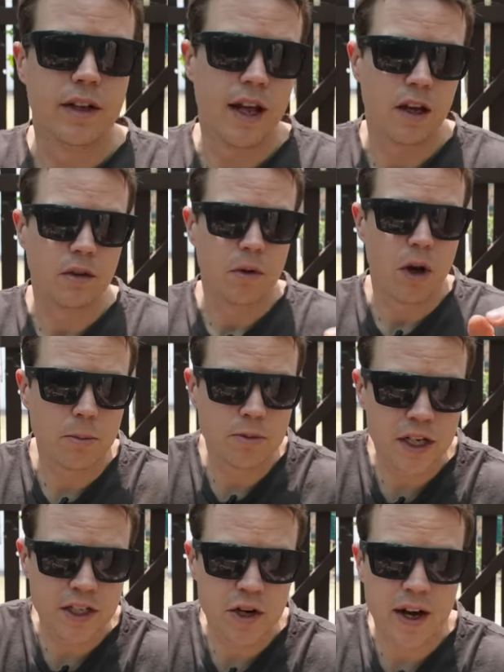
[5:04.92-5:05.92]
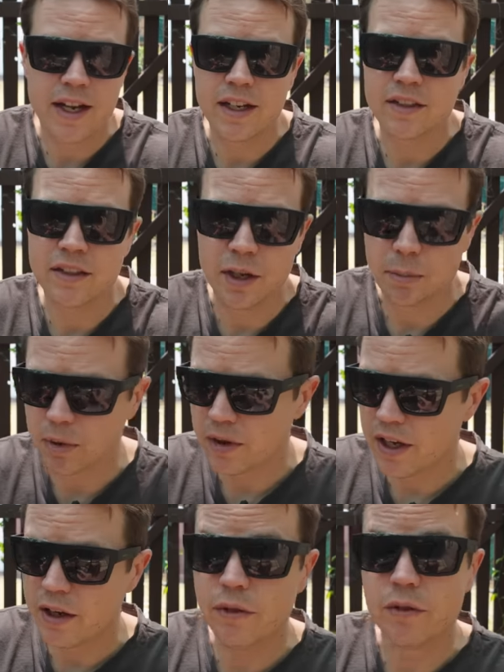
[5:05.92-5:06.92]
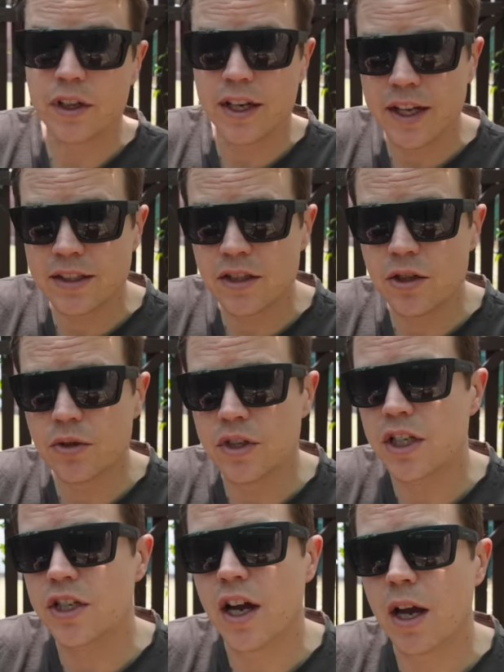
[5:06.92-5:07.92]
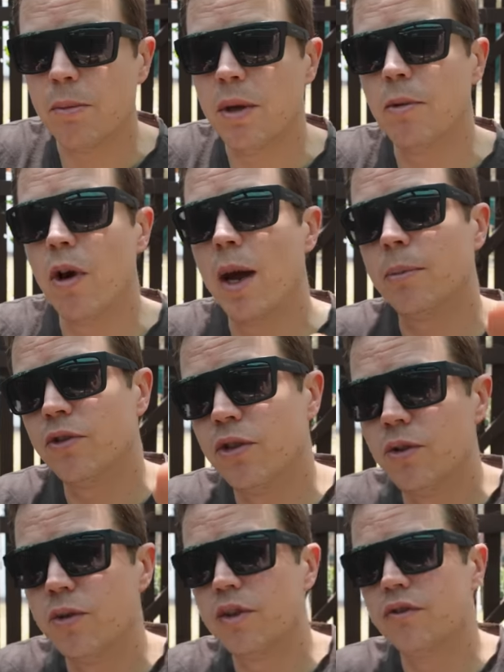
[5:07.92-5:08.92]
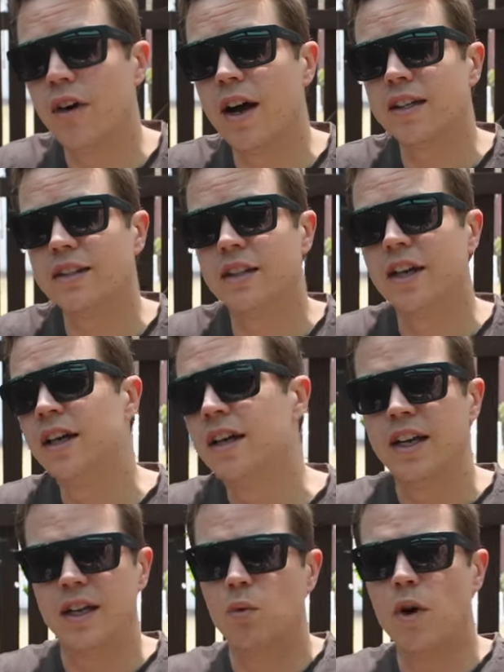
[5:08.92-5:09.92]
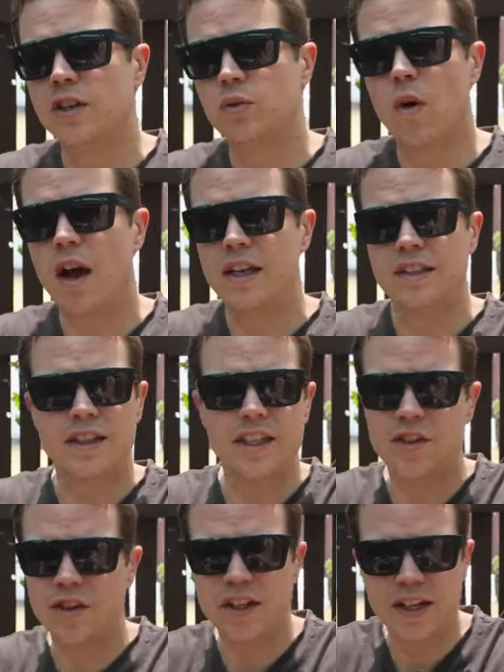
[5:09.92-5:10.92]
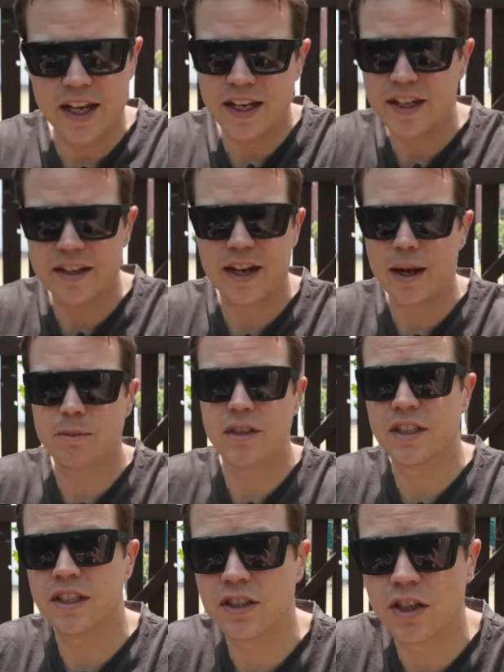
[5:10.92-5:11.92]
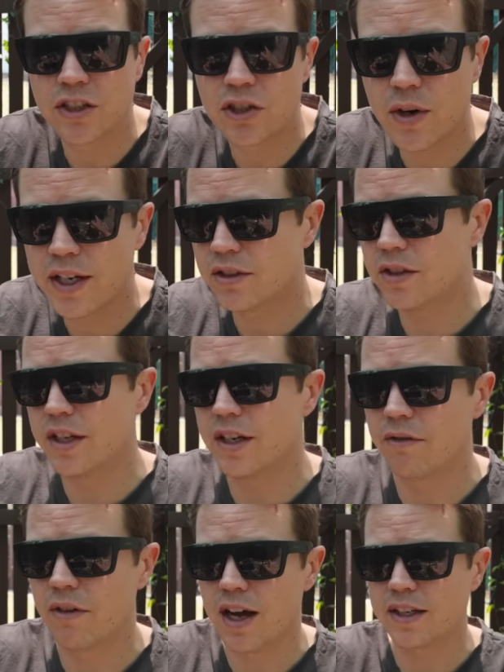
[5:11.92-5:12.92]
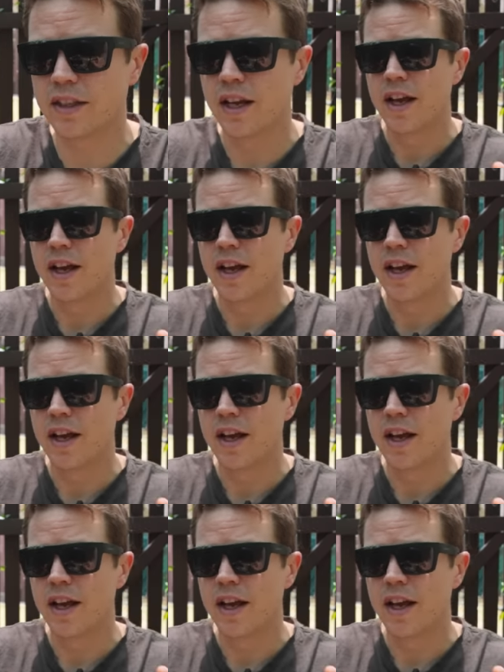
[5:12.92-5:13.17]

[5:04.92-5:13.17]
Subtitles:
Now, object tracking tip. If you've connected your DJI Mimo app to your device, it works wirelessly, you don't need any adapters, it just goes straight to the device